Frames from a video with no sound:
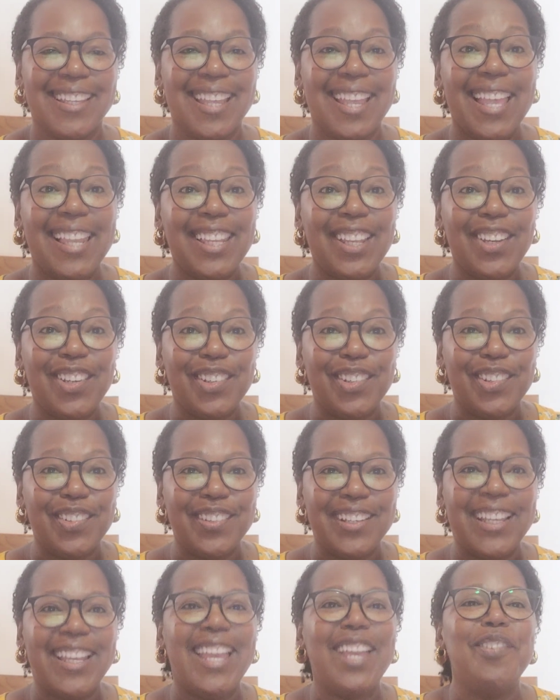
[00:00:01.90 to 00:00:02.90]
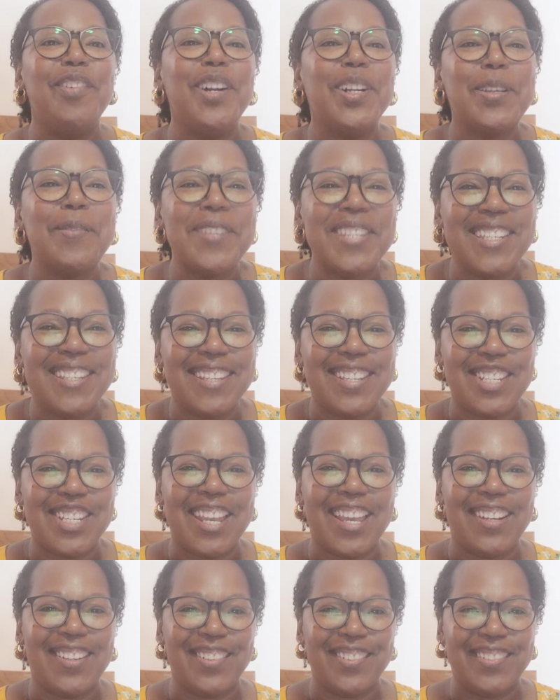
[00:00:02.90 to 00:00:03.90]
Hello, and welcome to the
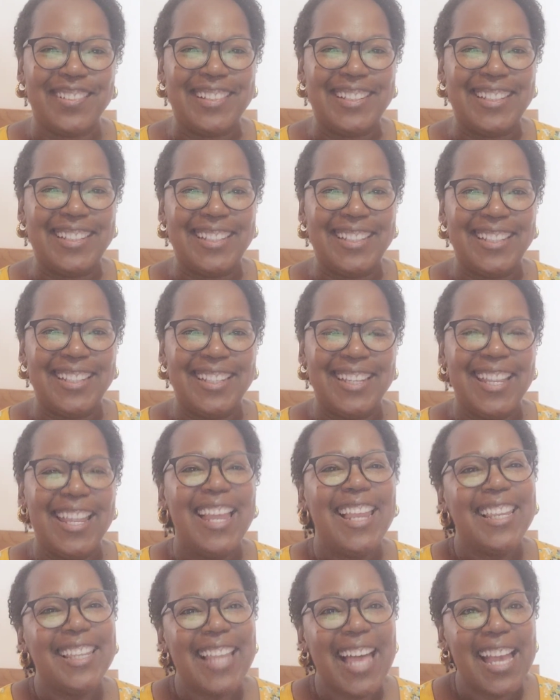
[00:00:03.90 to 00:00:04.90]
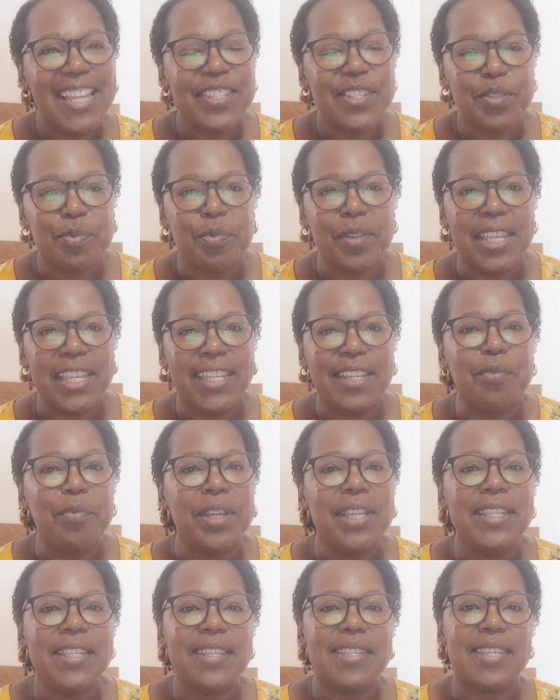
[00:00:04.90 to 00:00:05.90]
channel. Last week,
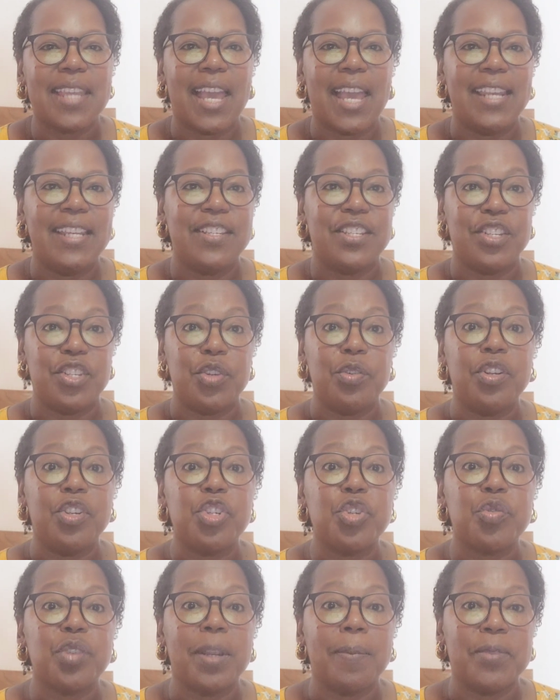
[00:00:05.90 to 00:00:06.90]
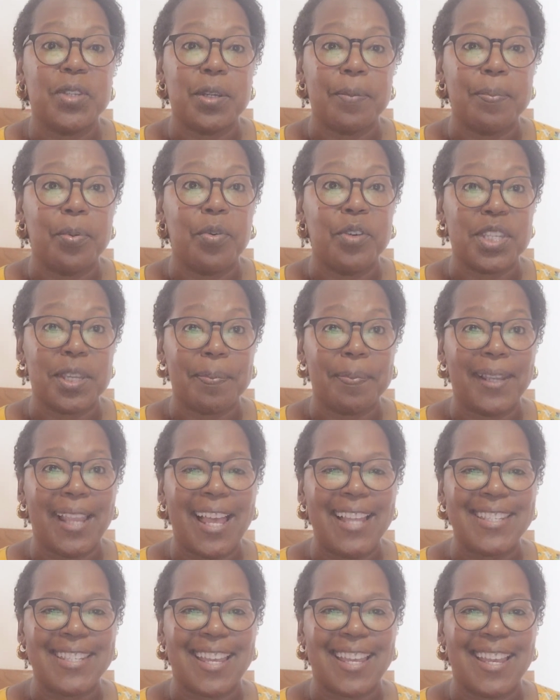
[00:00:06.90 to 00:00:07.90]
we decided to do a trip to Puerto
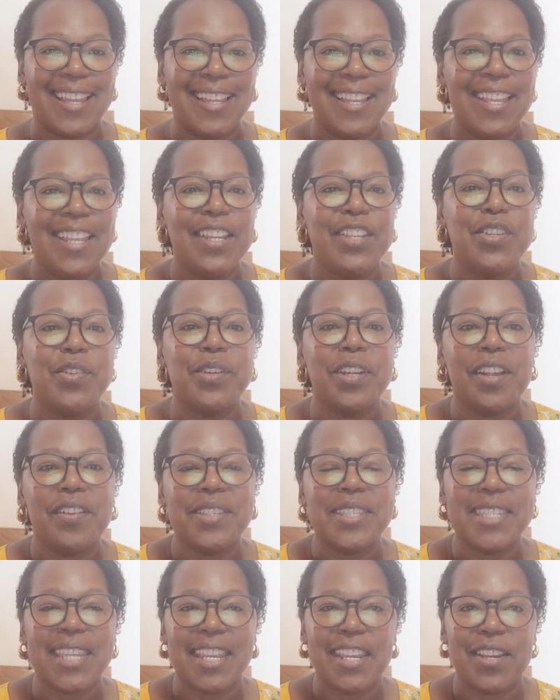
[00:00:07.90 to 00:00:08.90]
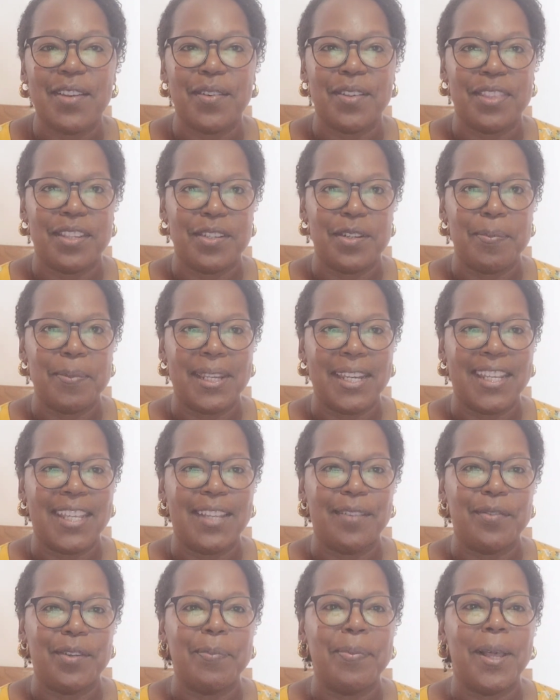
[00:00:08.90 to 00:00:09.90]
Plata during our stay here in the
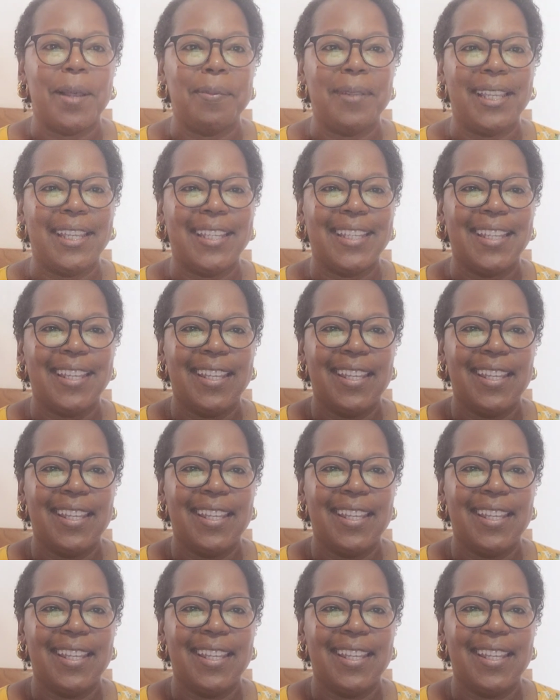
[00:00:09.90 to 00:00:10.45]
Dominican Republic.